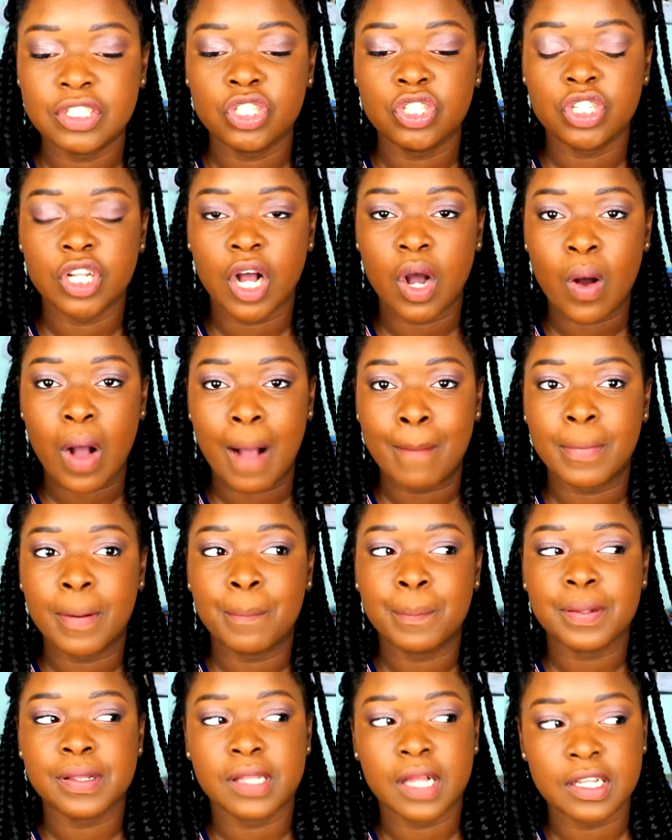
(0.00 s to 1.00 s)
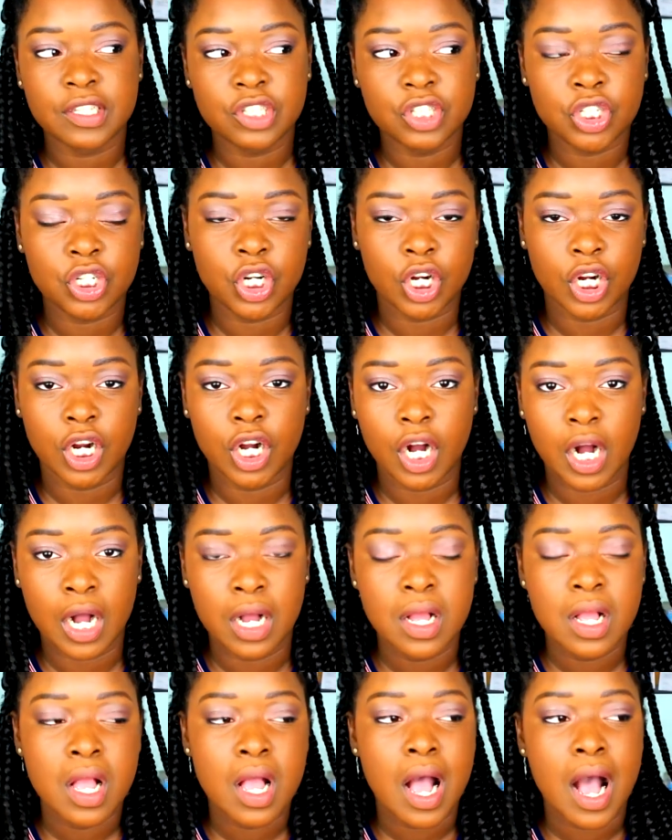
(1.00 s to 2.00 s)
you know, I'm a plus
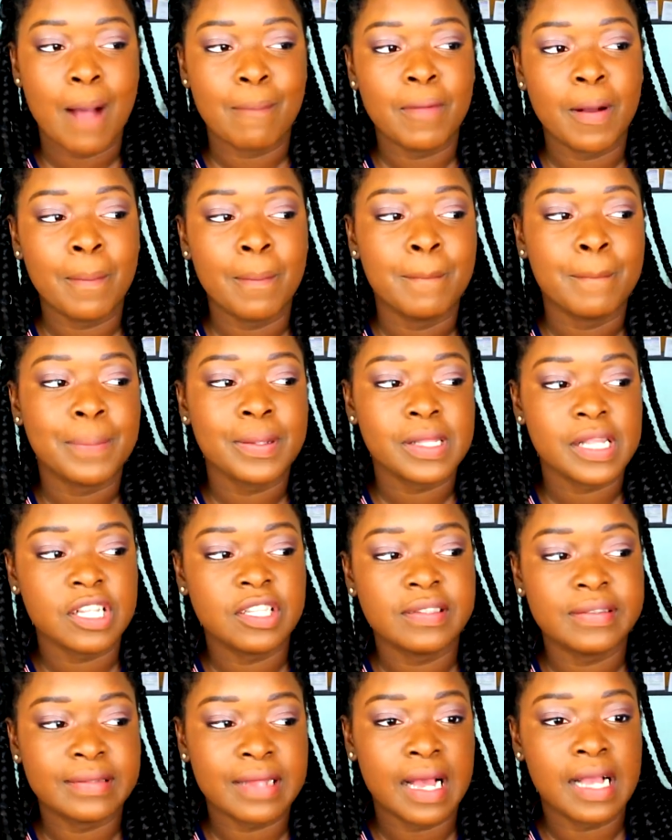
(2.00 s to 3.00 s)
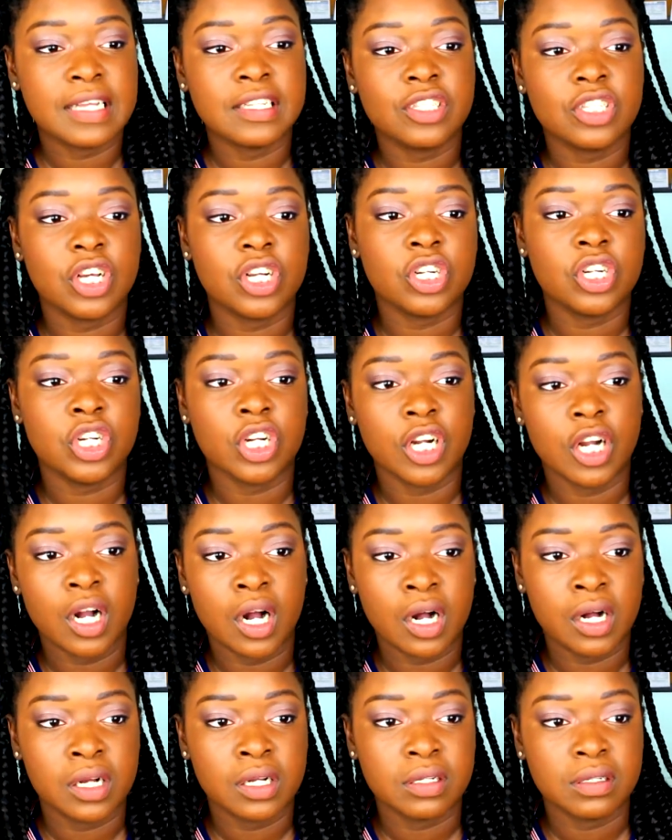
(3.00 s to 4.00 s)
girl. I'm a plus size
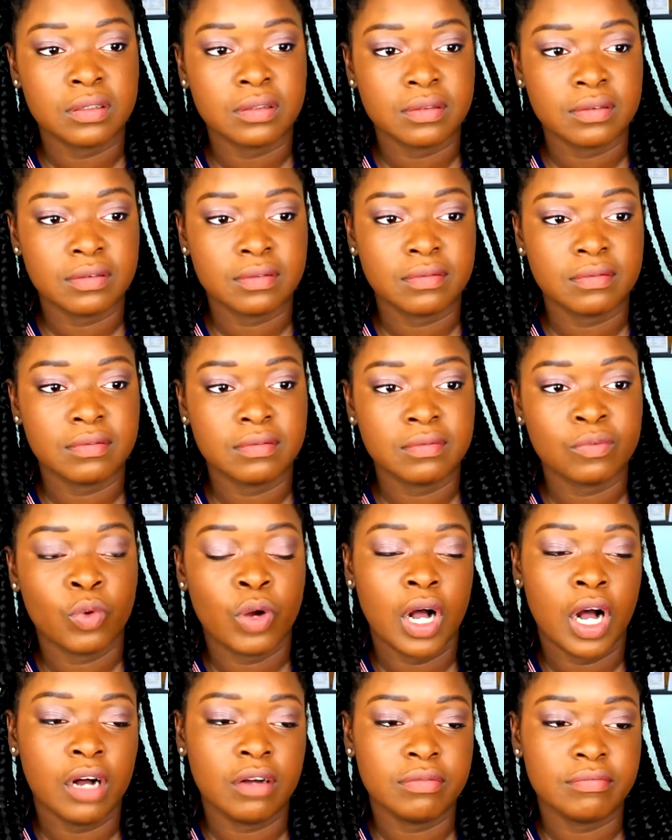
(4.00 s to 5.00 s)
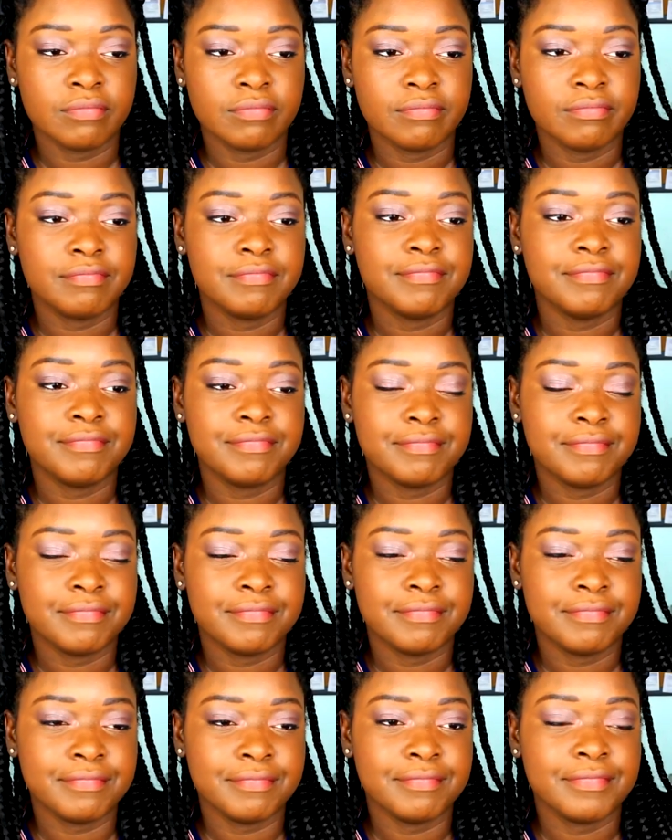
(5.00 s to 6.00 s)
girl. Hey
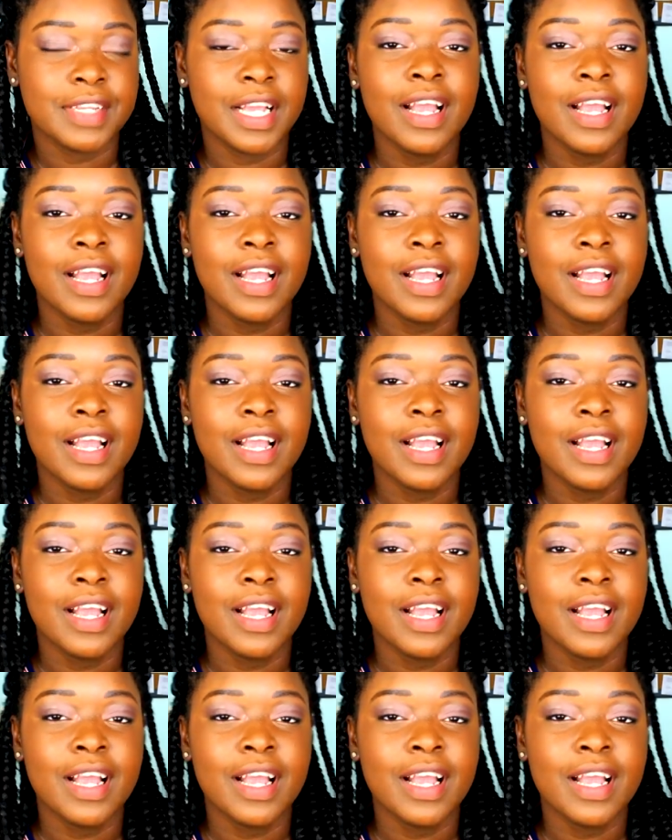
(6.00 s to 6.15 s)
you